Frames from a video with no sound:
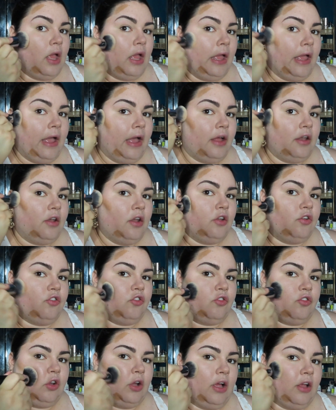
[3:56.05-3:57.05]
and
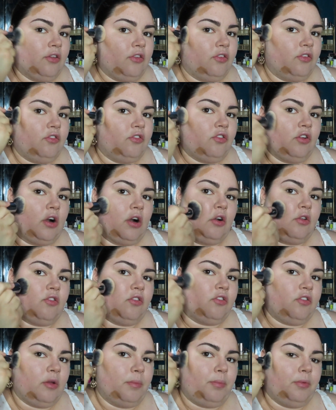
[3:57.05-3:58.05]
just start
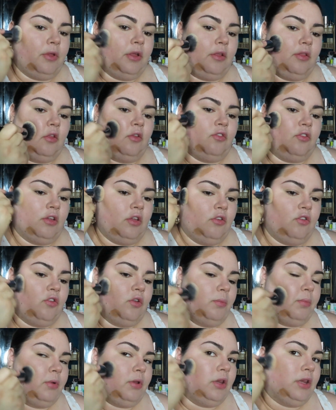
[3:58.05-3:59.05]
stippling this
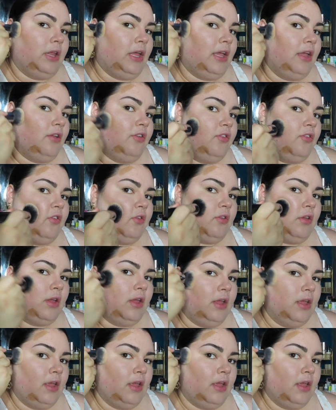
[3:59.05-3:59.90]
into place.